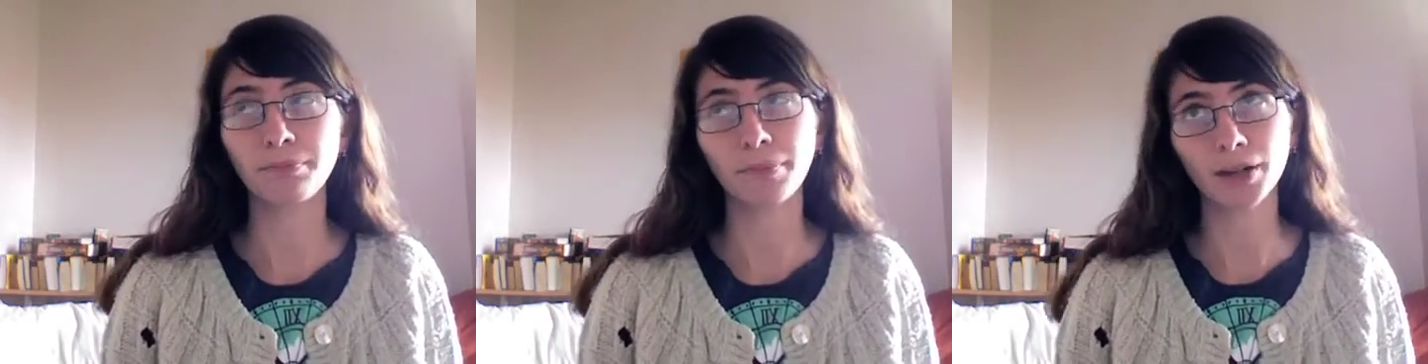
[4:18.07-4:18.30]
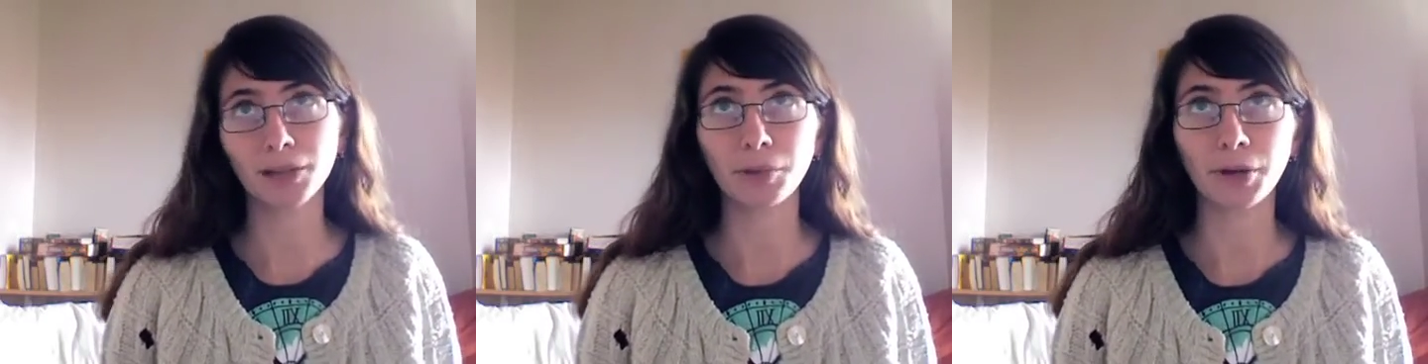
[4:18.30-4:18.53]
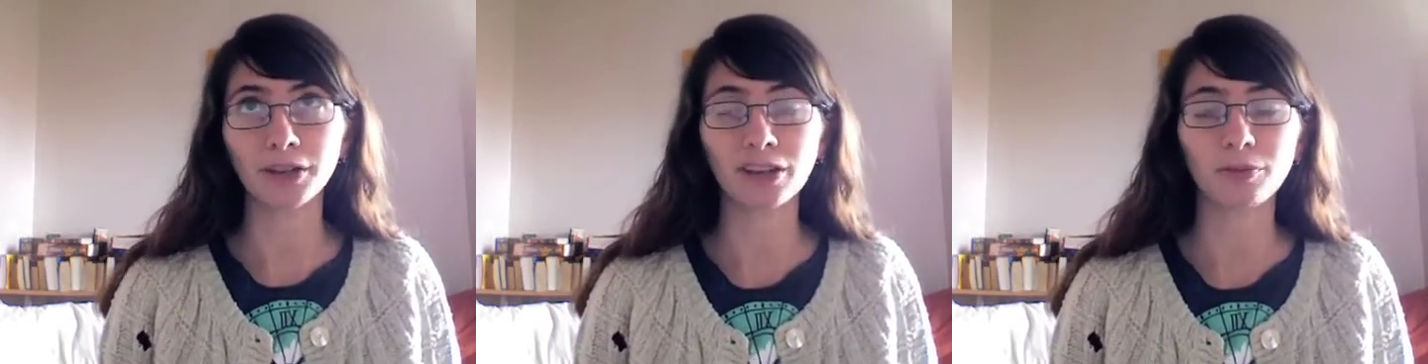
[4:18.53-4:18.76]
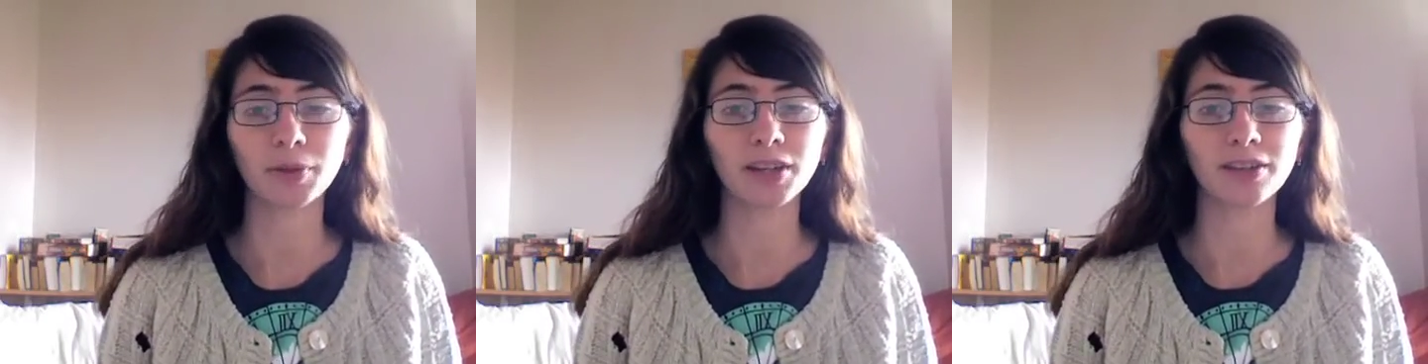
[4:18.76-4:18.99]
partly because
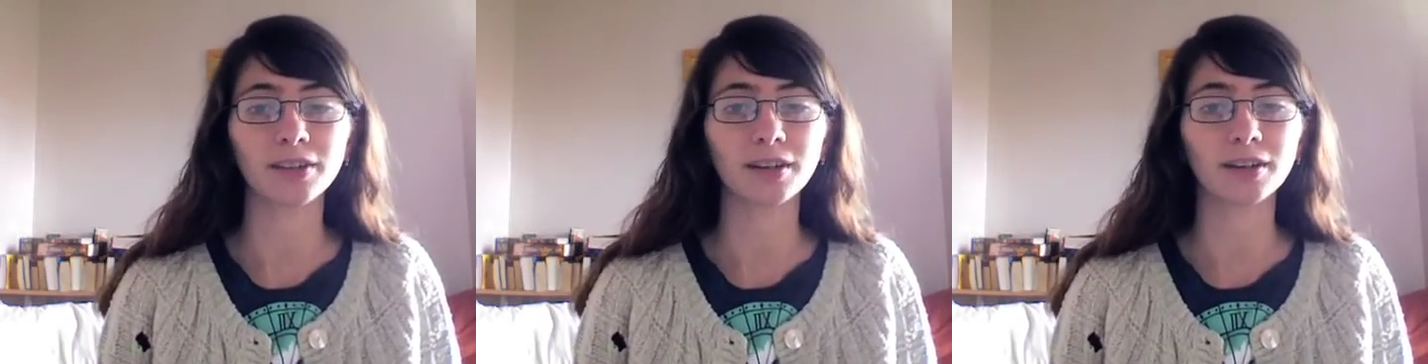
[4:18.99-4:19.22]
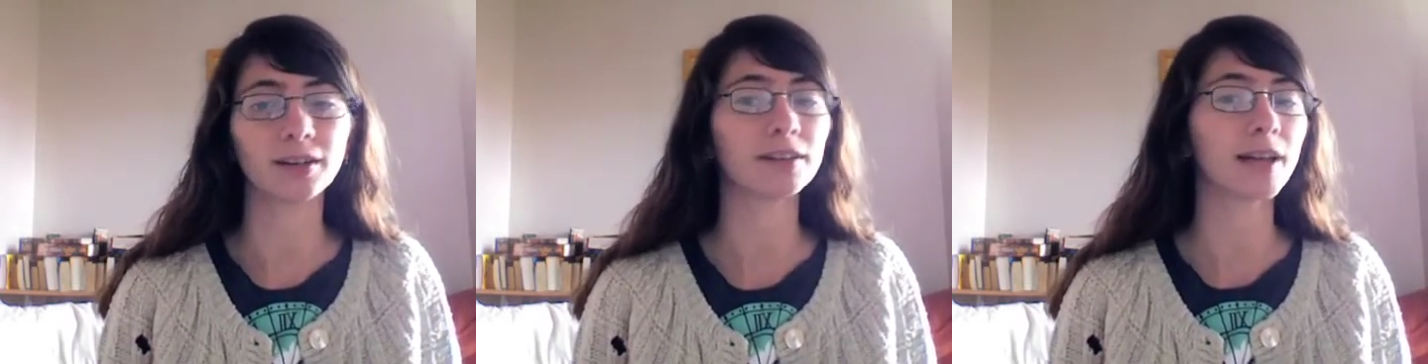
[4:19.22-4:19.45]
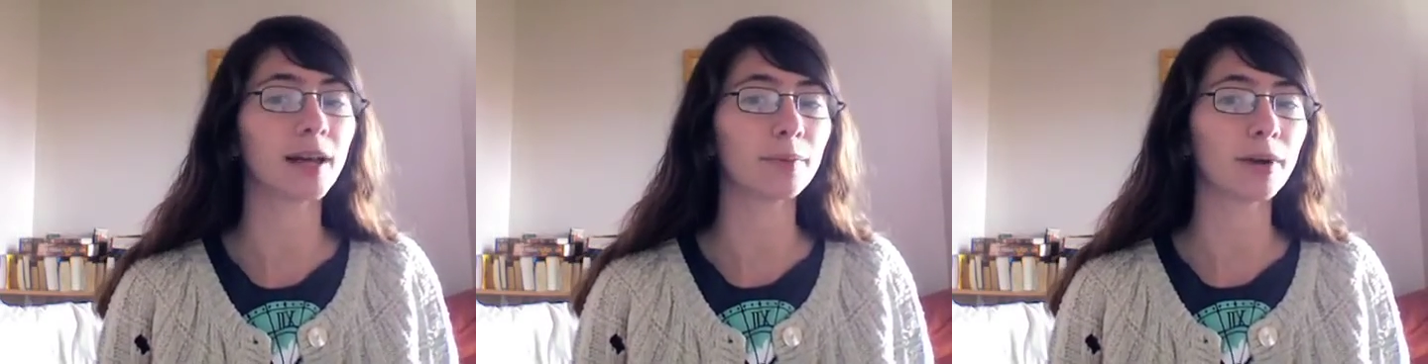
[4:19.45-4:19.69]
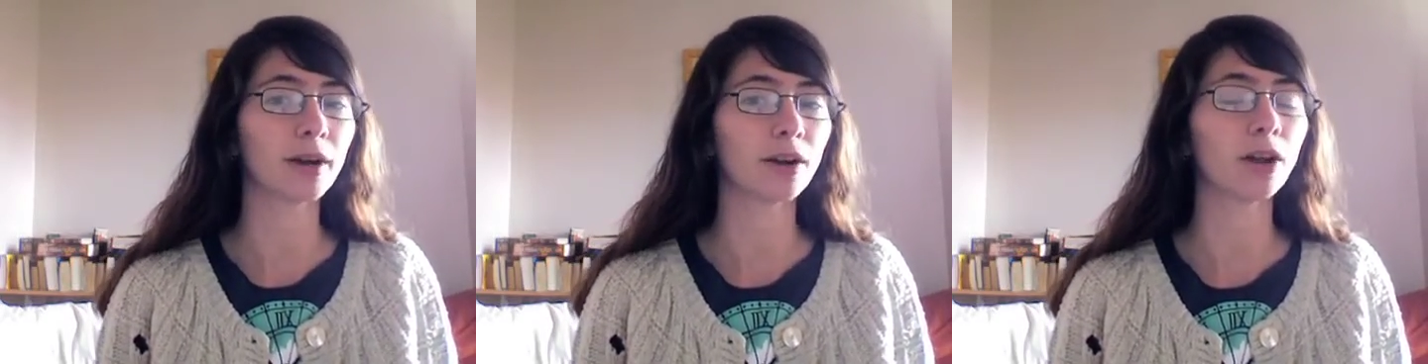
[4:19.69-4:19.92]
I've been listening to glam
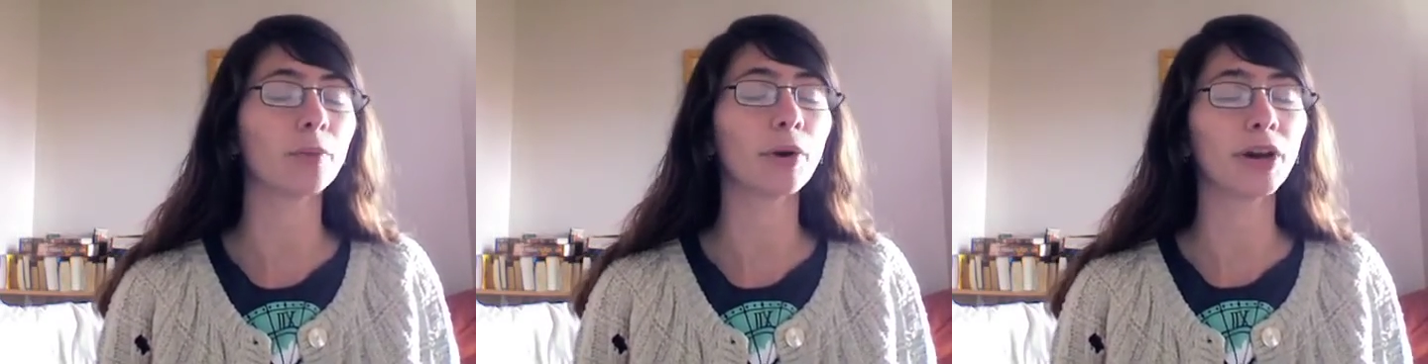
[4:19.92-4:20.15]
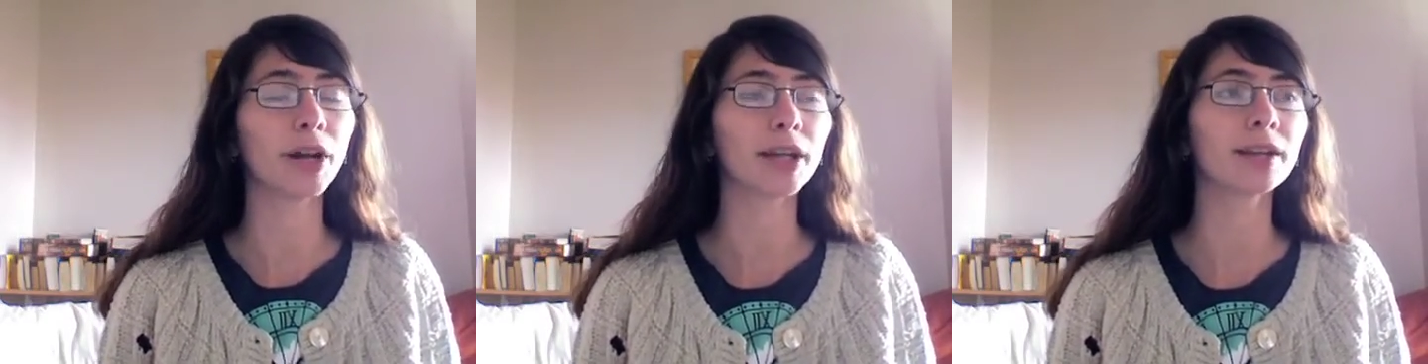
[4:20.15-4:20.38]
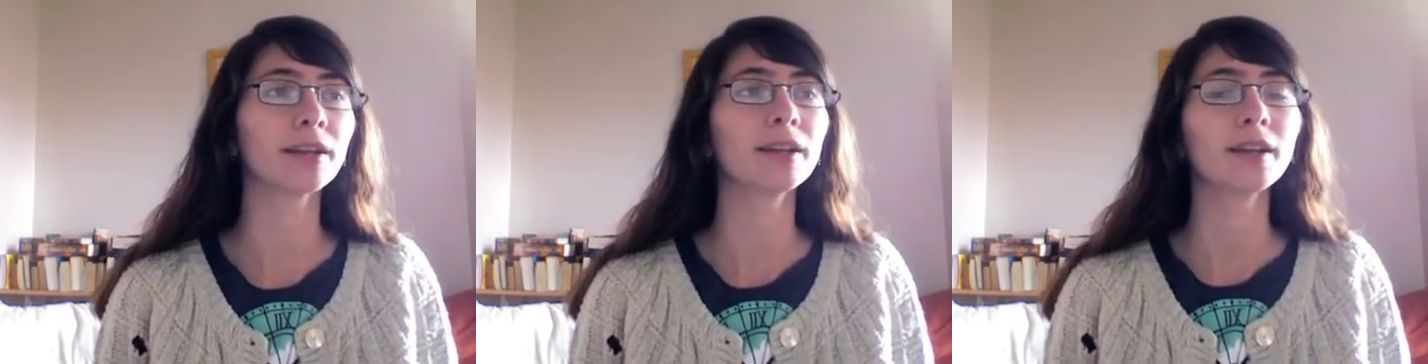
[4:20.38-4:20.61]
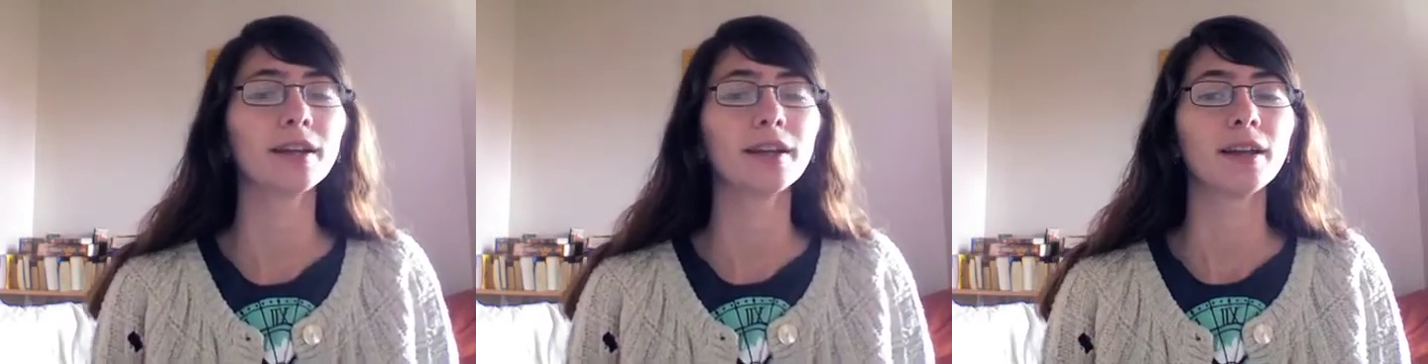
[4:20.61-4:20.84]
rock all morning,
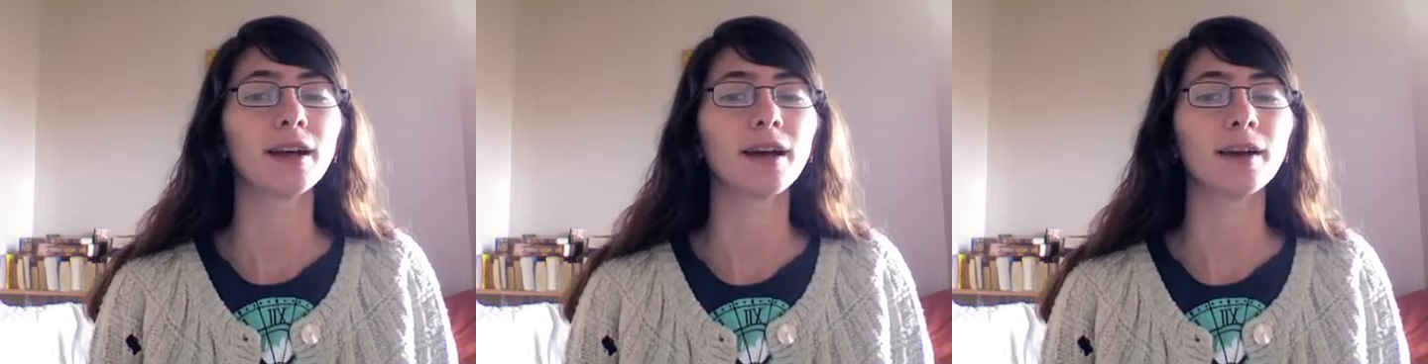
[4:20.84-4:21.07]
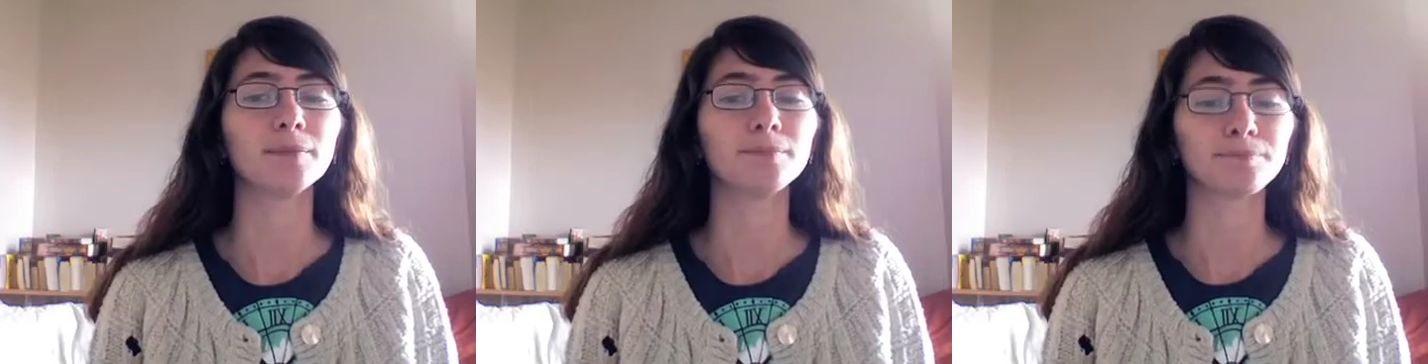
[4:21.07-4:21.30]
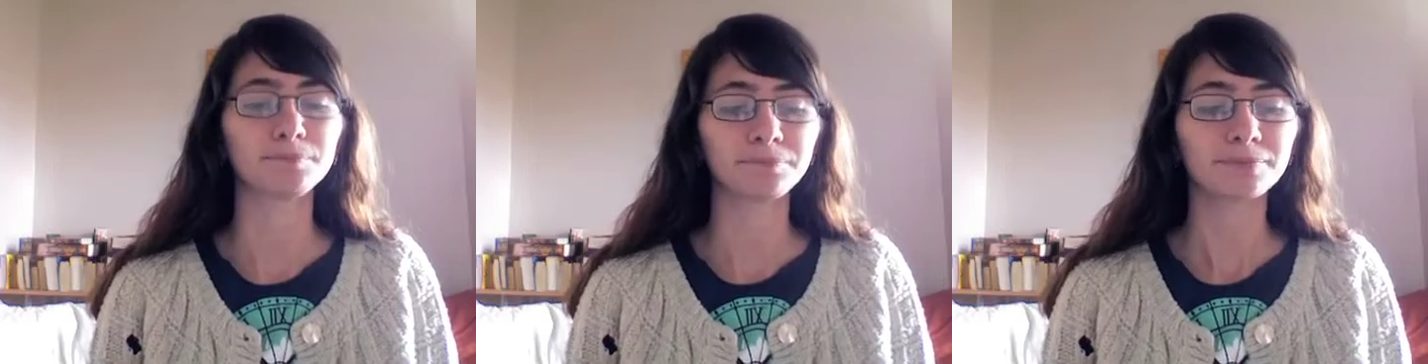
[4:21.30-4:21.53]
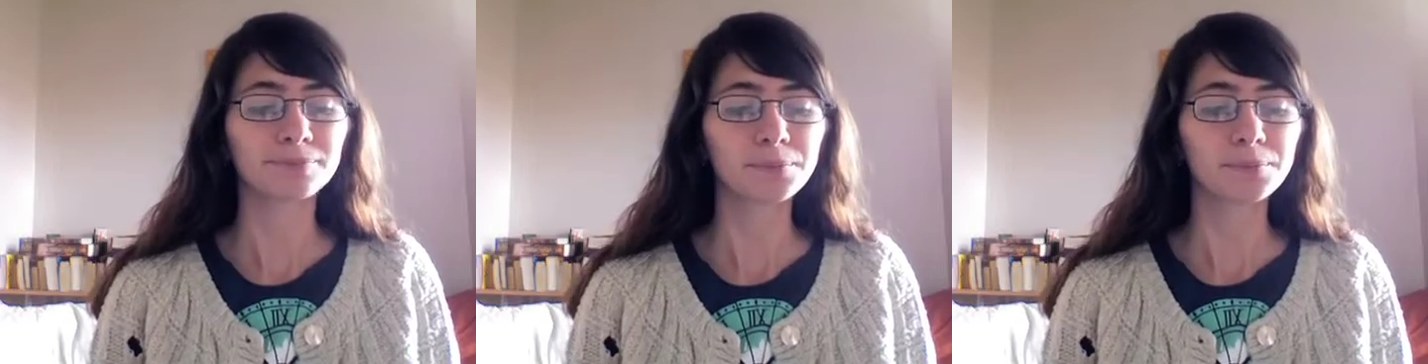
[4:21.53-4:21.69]
and